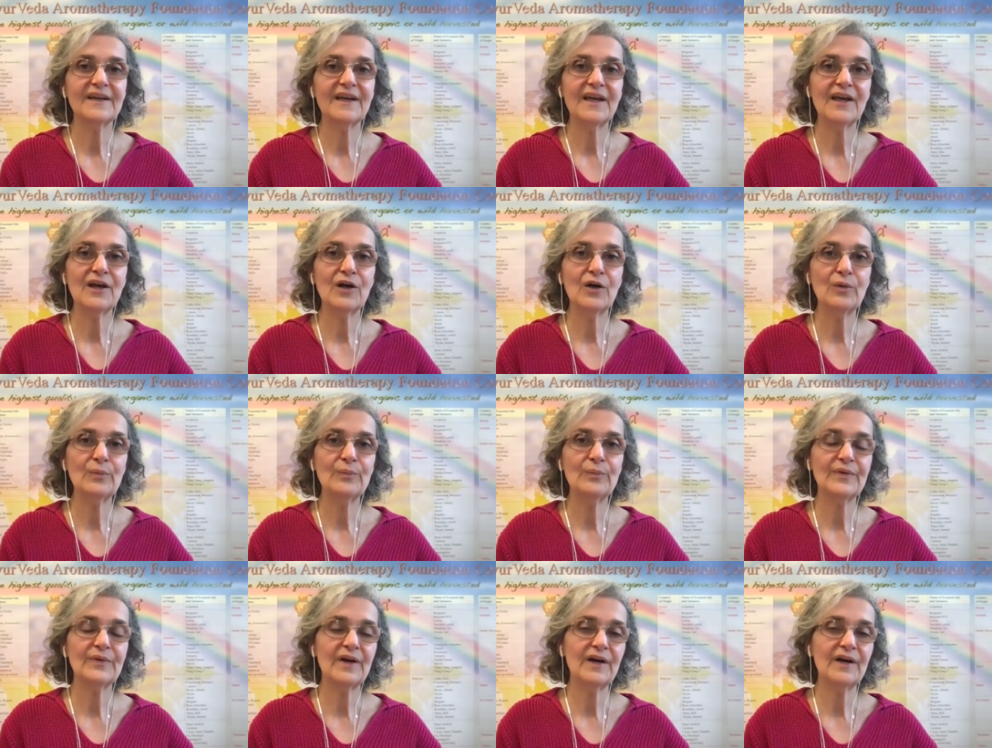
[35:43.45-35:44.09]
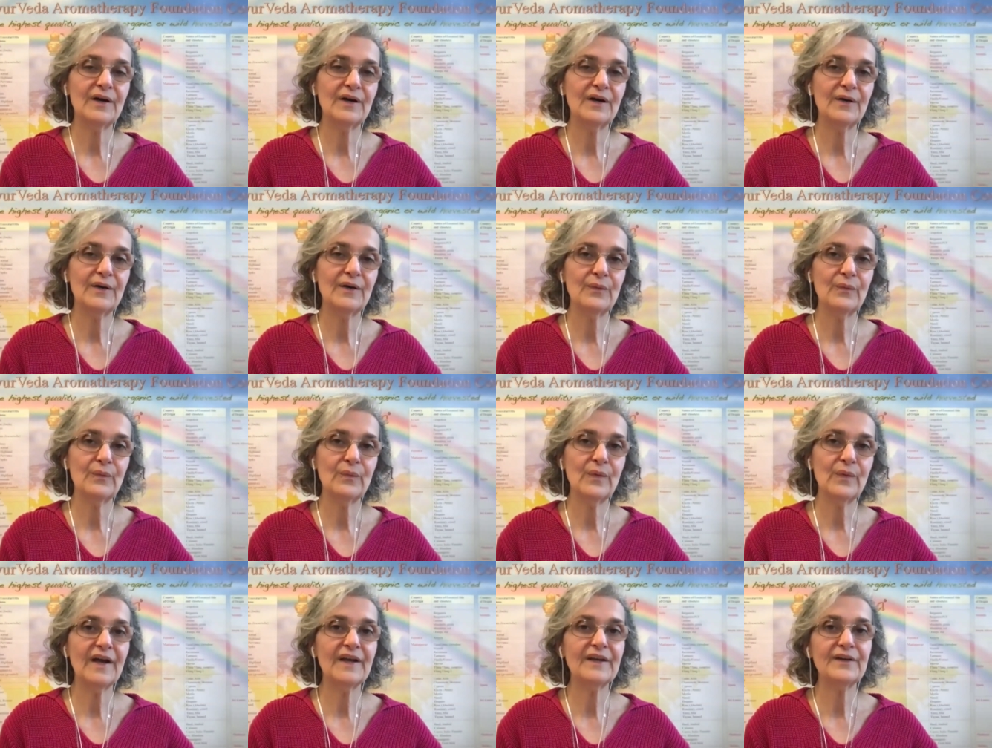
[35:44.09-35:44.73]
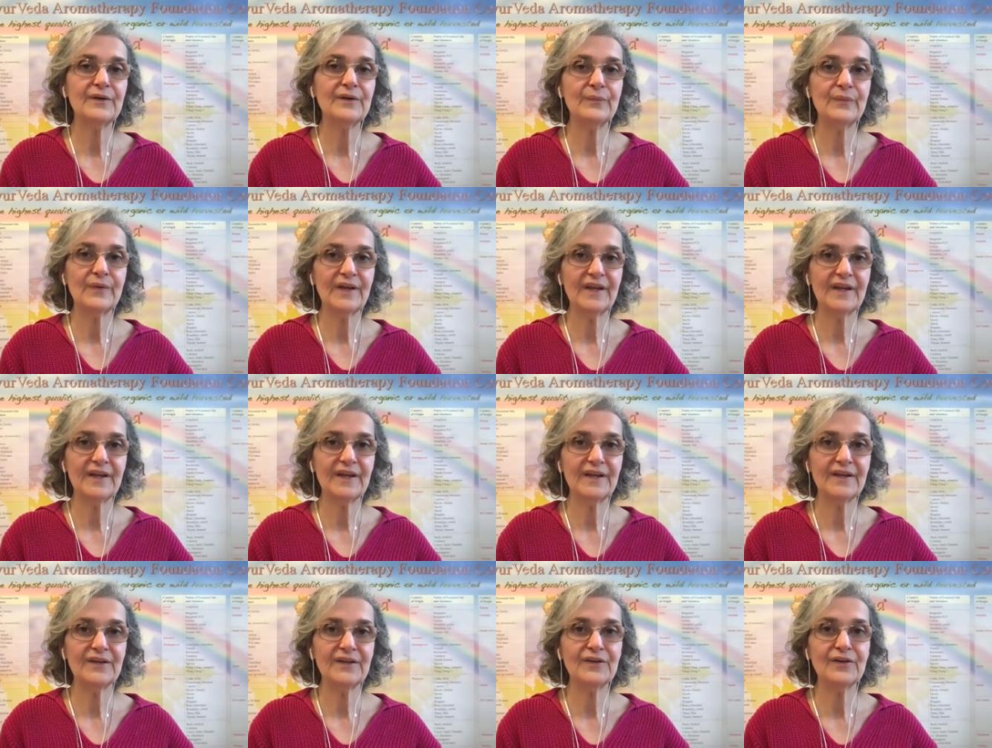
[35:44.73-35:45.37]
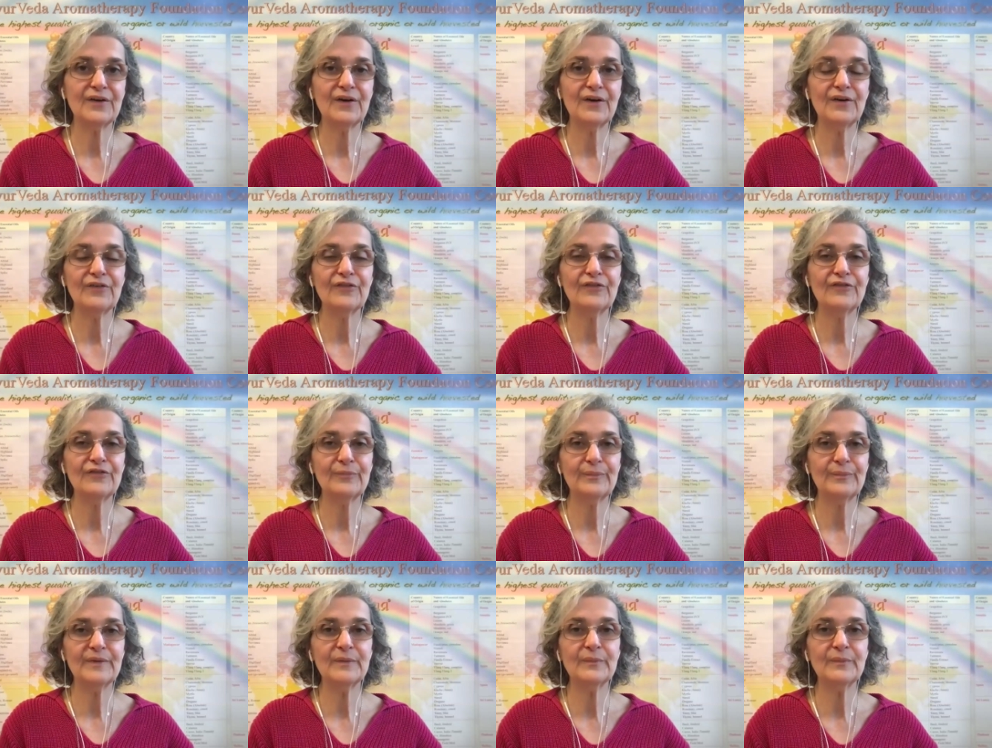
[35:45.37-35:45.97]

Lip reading: help a wide array of